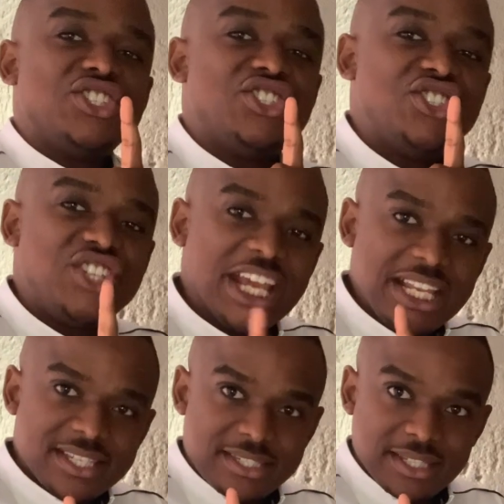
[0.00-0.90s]

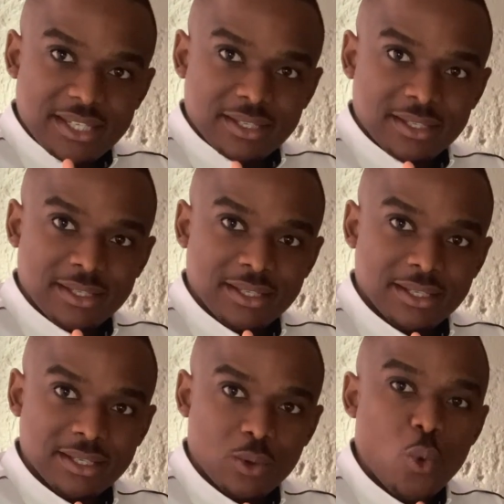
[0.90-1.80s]
Jealousy,
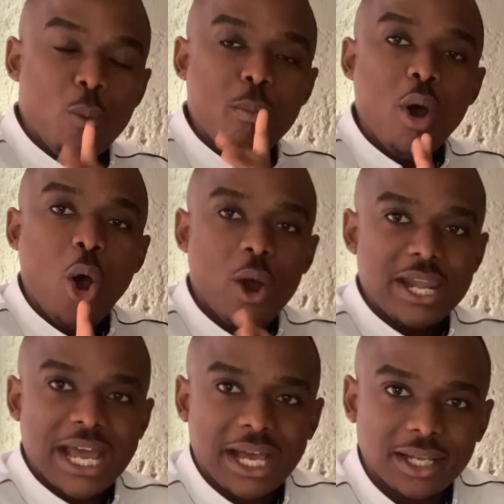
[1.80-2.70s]
umona,
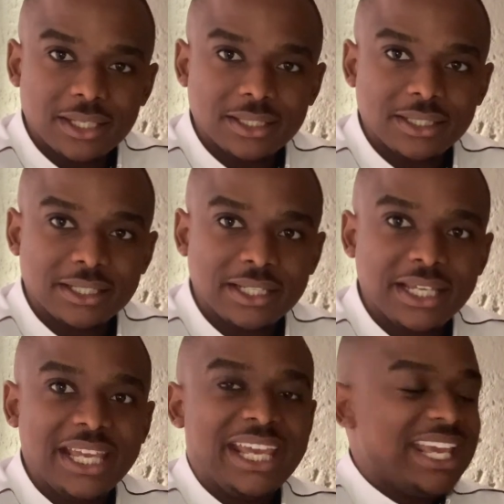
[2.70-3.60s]

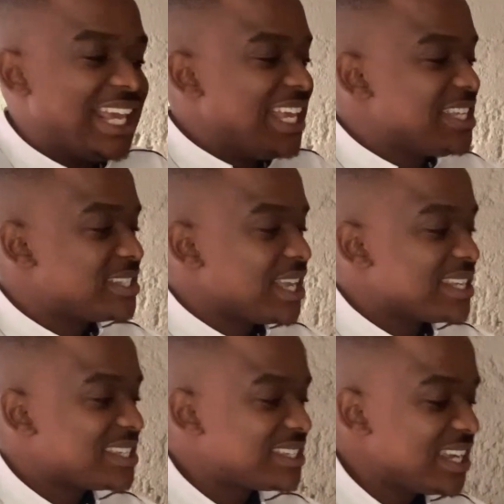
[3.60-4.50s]
is
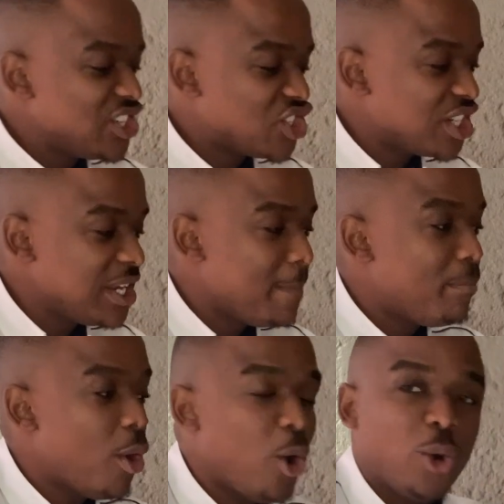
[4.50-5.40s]
essentially
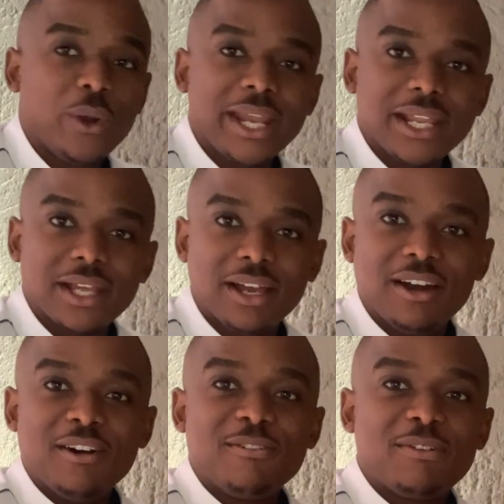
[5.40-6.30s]
pouring
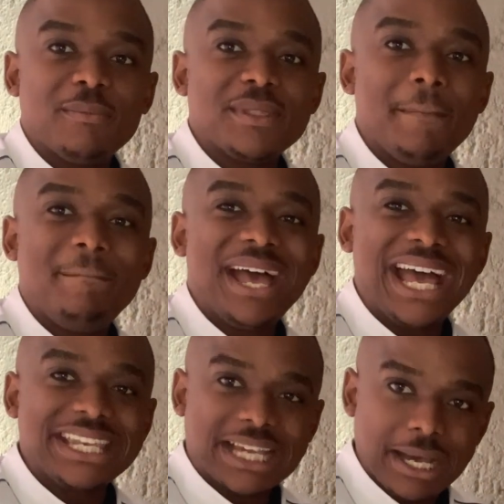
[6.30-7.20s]
from the
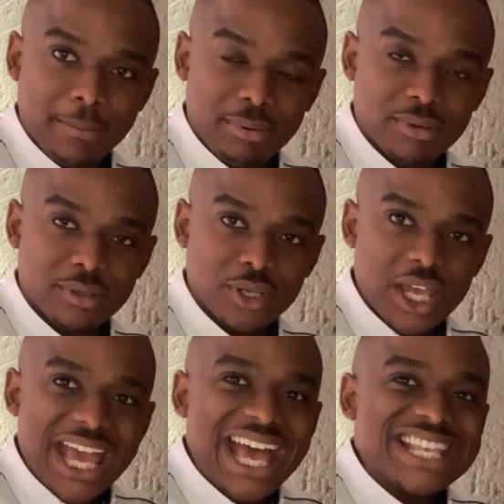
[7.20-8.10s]
bad cup.
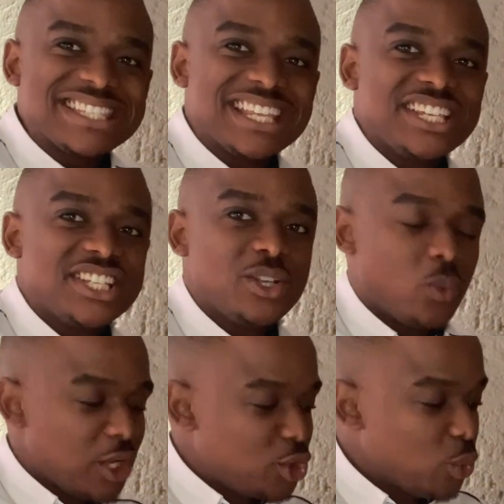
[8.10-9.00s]
Essentially,
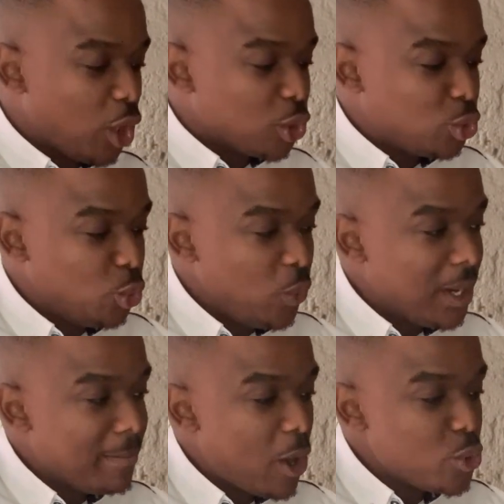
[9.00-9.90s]
what you are doing,
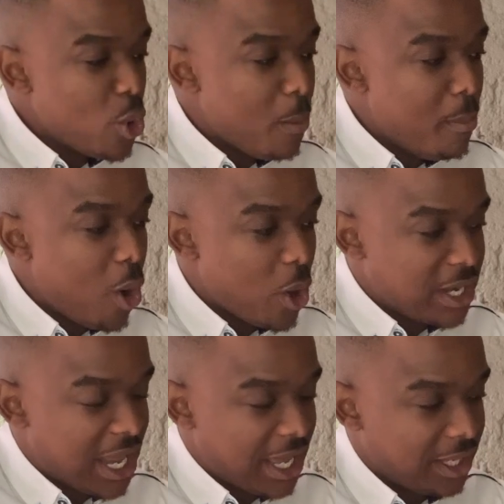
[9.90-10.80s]

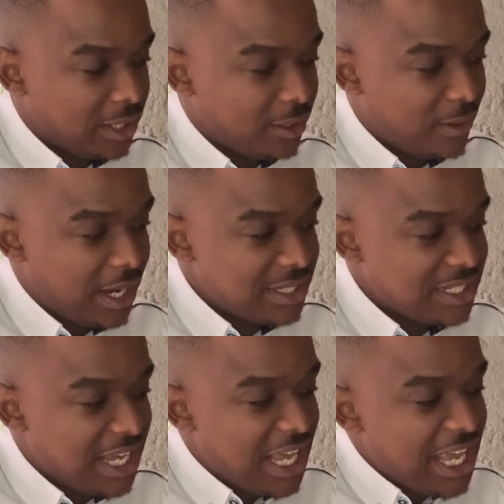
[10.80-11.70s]
mona, right,
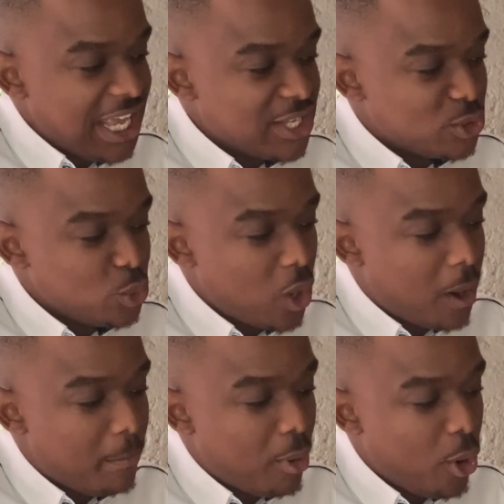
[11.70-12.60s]
is you are
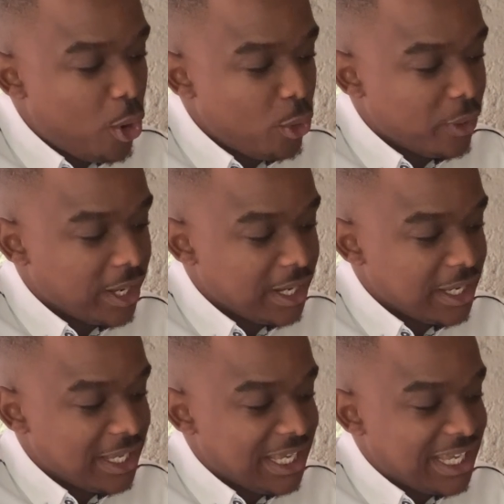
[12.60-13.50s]
pouring
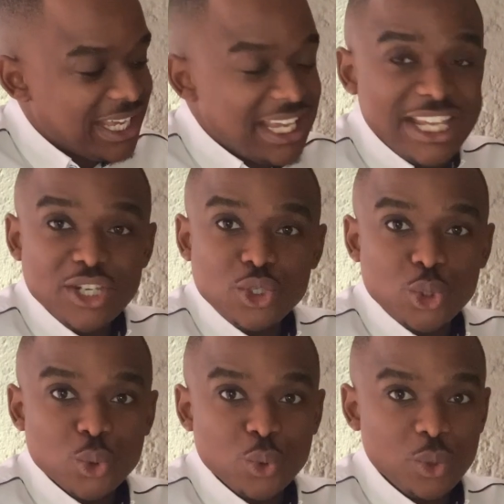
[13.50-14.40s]

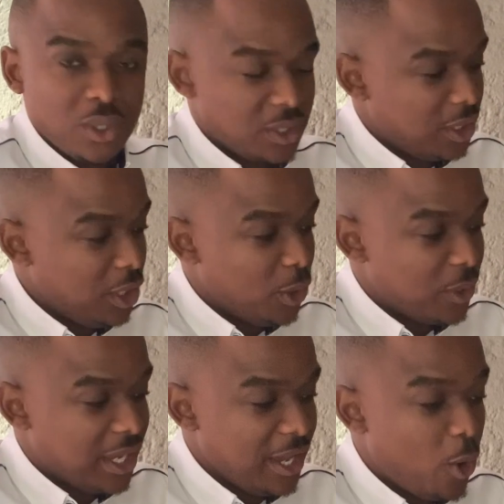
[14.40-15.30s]
into,
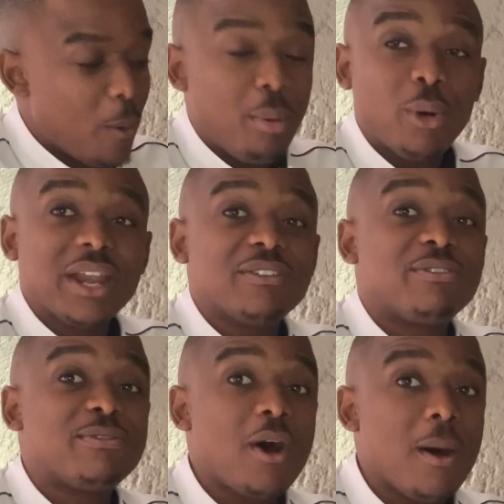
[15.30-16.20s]
okay, or pouring
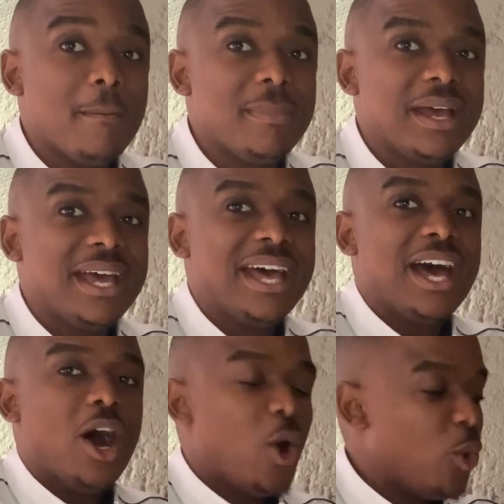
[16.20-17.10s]
from,
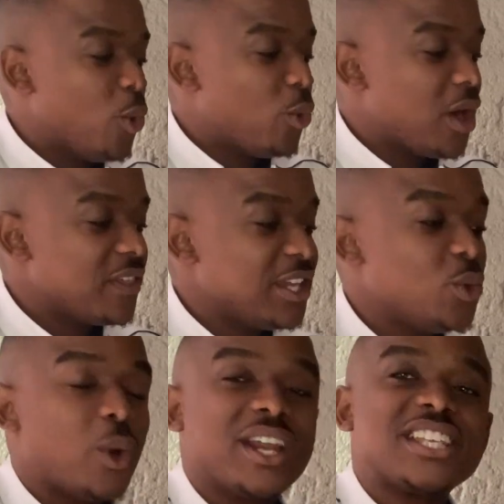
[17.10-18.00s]
or rather you
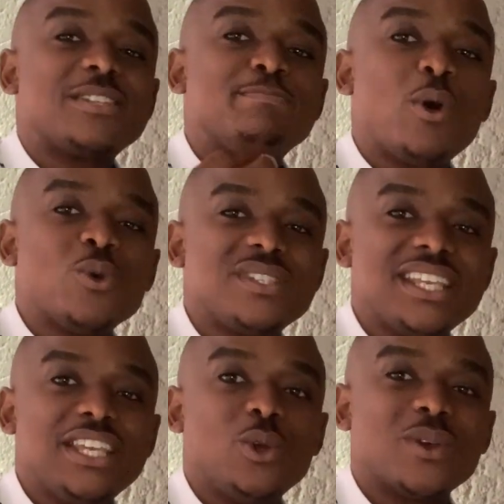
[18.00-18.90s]
are
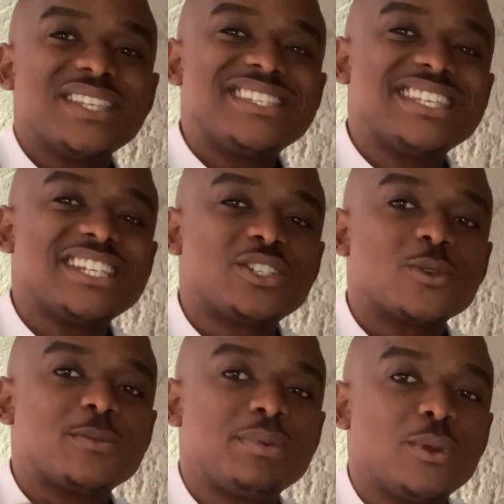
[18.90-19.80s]
exposing your ancestral
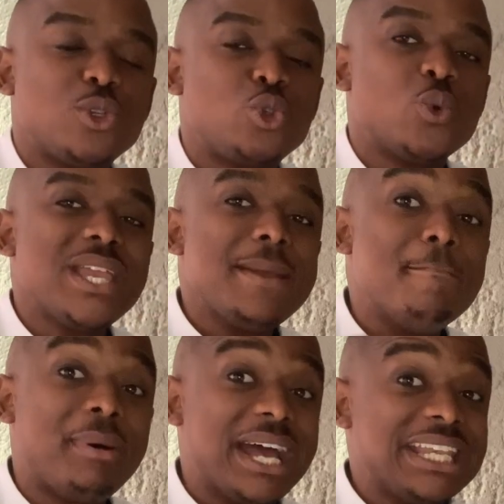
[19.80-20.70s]
spirits to
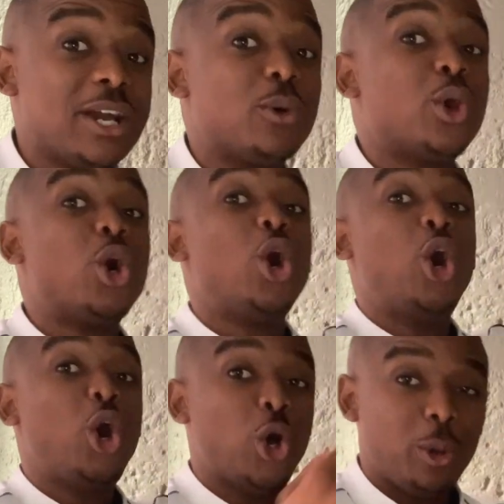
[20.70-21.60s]
impande, or a
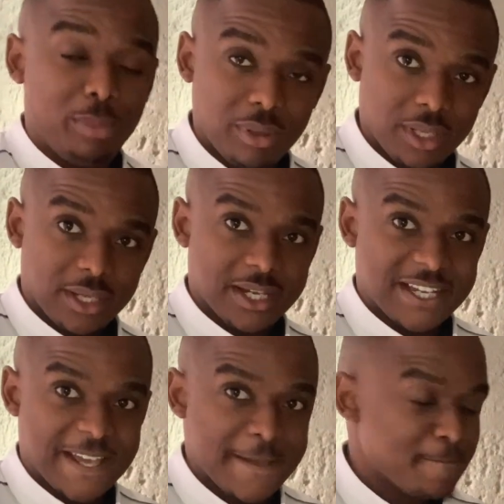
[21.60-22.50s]
herb,
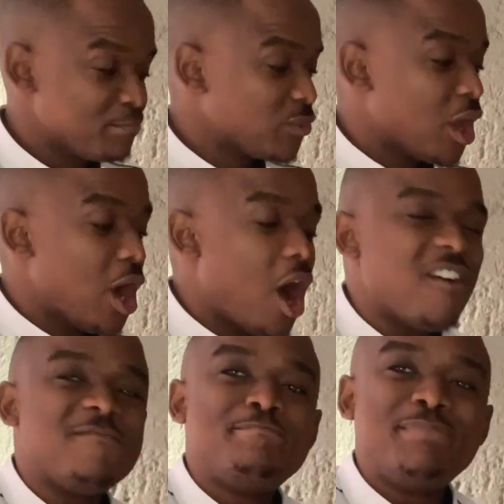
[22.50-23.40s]
okay, of
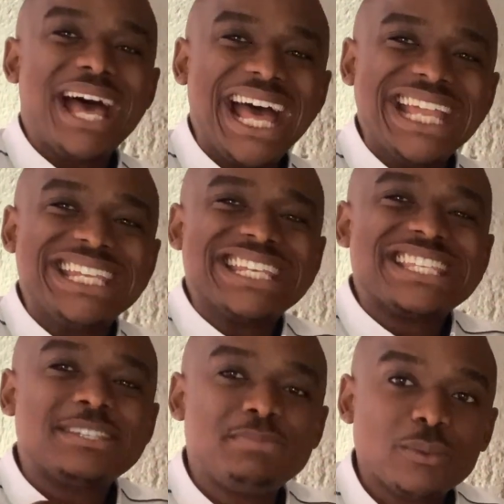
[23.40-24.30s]
bad
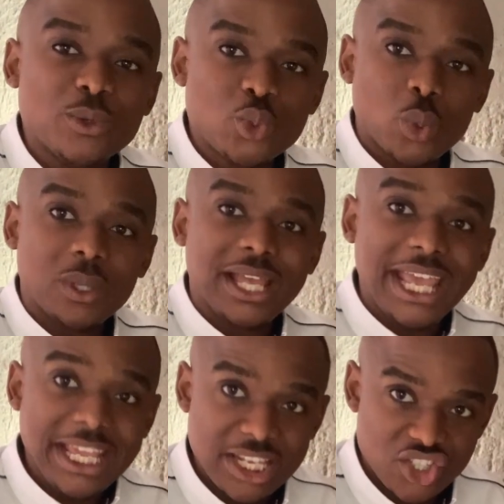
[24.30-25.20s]
spiritual
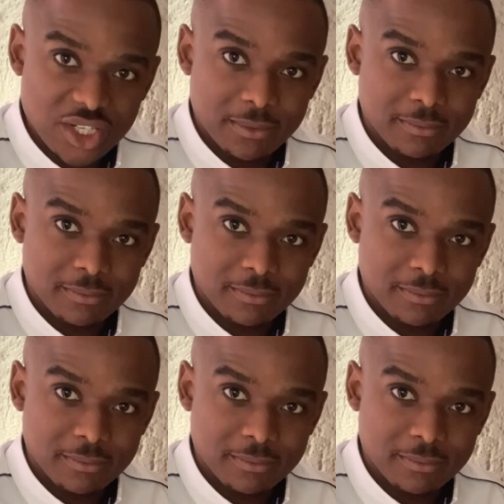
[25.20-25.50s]
energy,